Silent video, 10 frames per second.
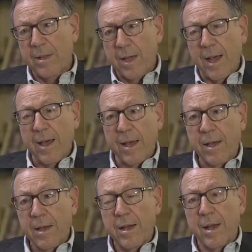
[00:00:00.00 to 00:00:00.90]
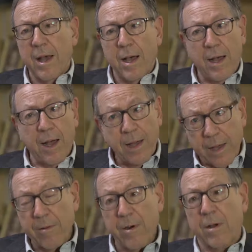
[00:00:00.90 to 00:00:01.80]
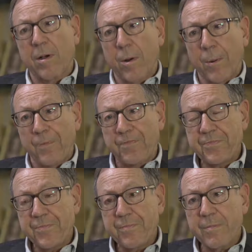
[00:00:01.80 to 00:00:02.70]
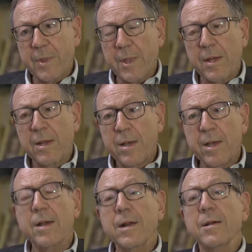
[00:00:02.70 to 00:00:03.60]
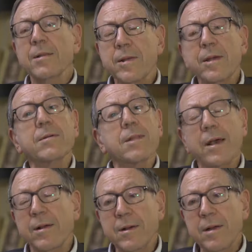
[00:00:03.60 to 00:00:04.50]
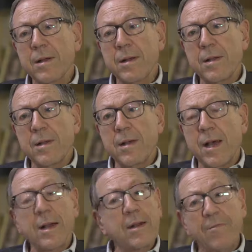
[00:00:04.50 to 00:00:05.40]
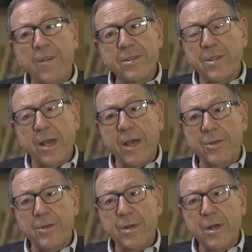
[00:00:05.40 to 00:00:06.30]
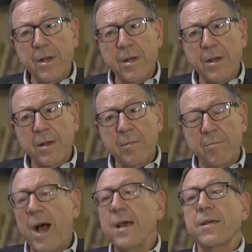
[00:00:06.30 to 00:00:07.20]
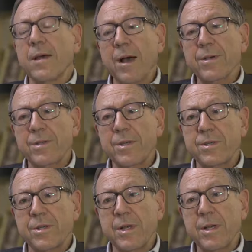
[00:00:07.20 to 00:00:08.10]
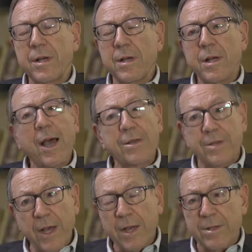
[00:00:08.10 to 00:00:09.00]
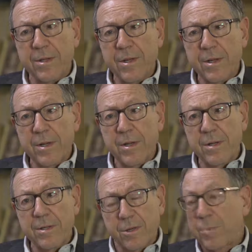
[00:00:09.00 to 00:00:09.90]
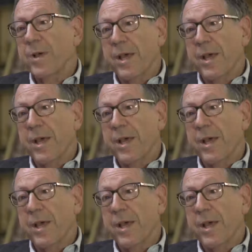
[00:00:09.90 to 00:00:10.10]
in The Hague a year ago. Yet a year later, an investigation by the ICC has yet to